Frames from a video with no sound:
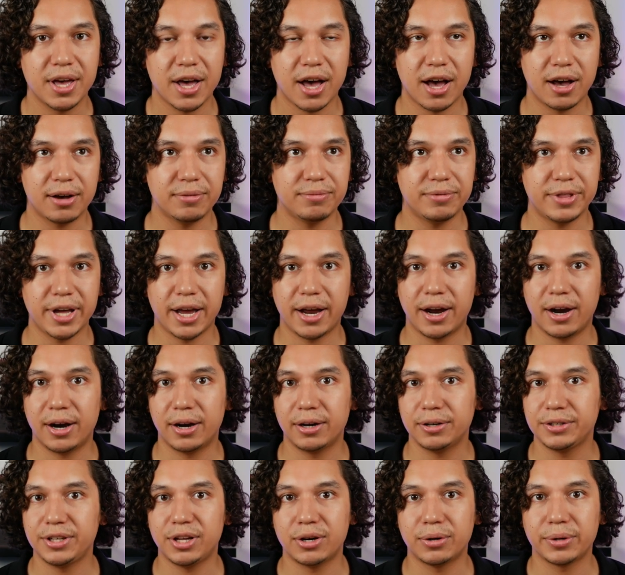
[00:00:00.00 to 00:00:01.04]
of
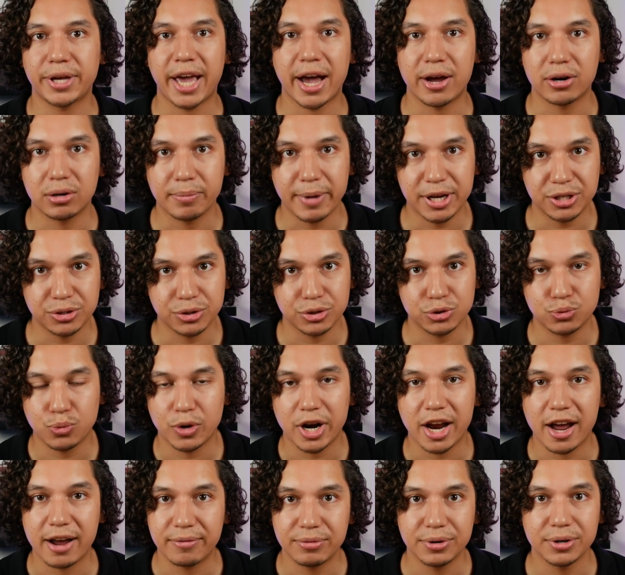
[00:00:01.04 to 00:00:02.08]
their, countermeasures,
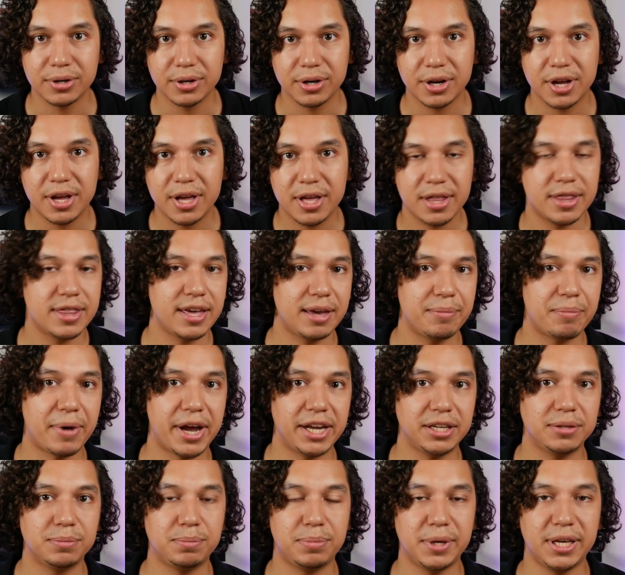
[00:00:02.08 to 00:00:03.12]
whatever they
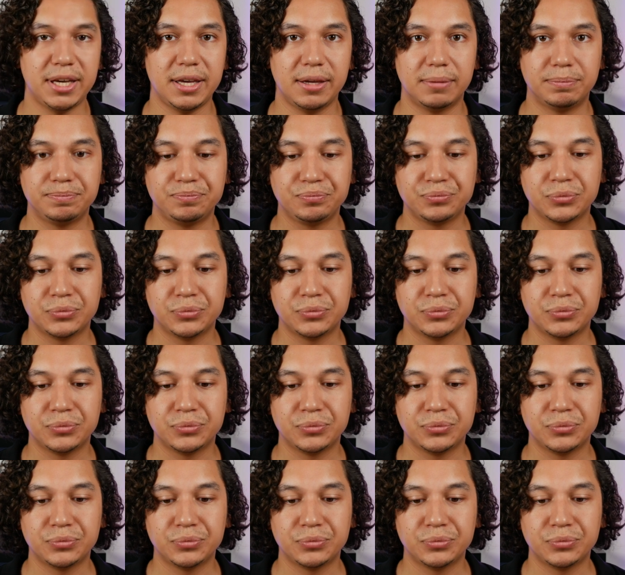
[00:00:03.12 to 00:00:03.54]
might be.